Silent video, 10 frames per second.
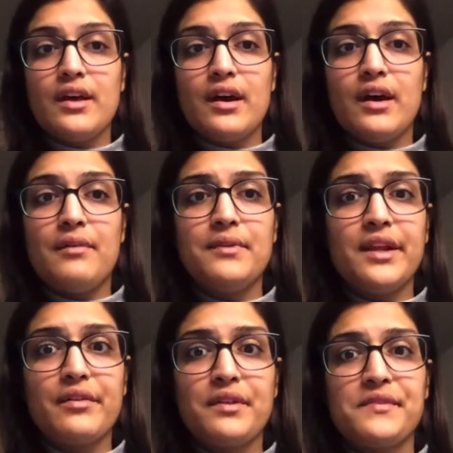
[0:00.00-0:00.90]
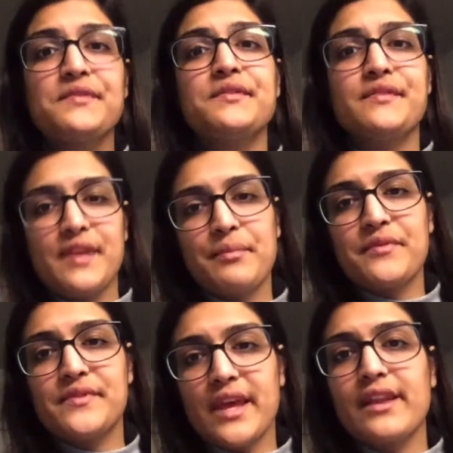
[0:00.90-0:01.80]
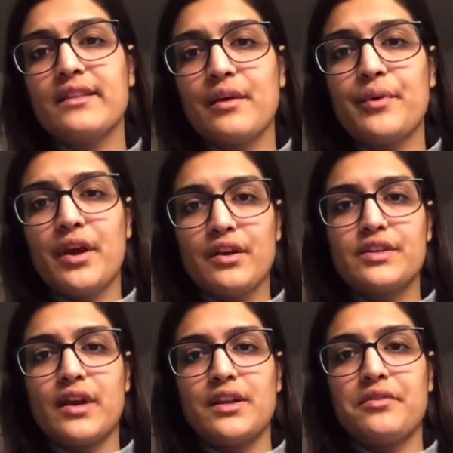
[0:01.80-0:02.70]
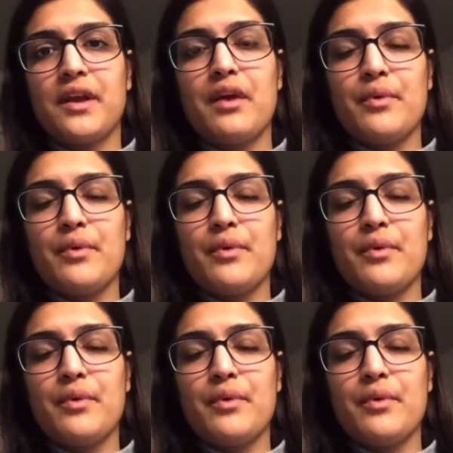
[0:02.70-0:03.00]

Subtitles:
that this is the type of setting that we are trying to create.